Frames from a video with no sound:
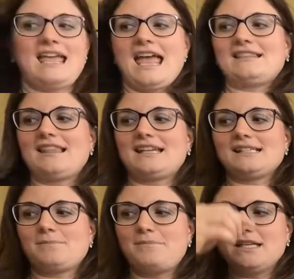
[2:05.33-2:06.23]
and let
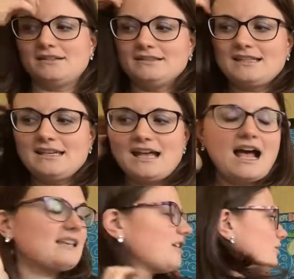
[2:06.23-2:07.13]
us build
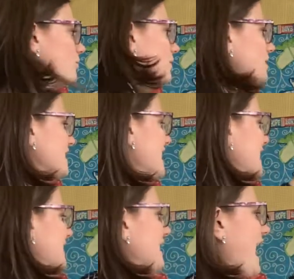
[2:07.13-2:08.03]
another word,
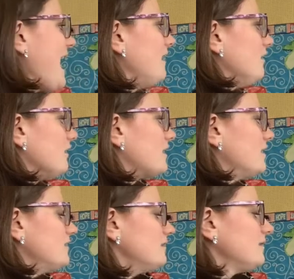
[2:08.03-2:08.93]
elk.
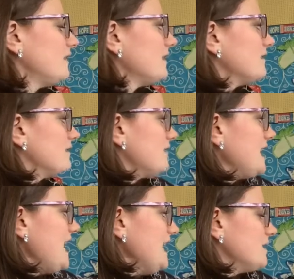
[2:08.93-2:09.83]

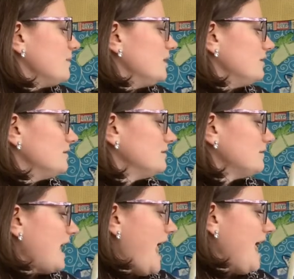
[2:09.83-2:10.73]
The animal,
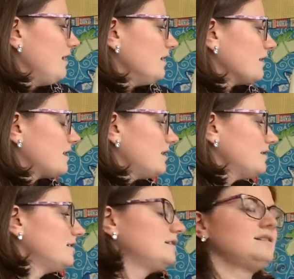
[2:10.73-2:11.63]
elk.
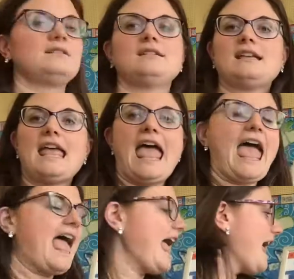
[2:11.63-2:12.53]

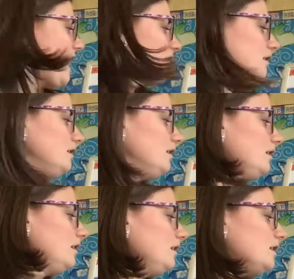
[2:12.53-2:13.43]

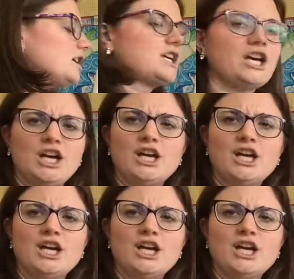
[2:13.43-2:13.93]
E-o-k.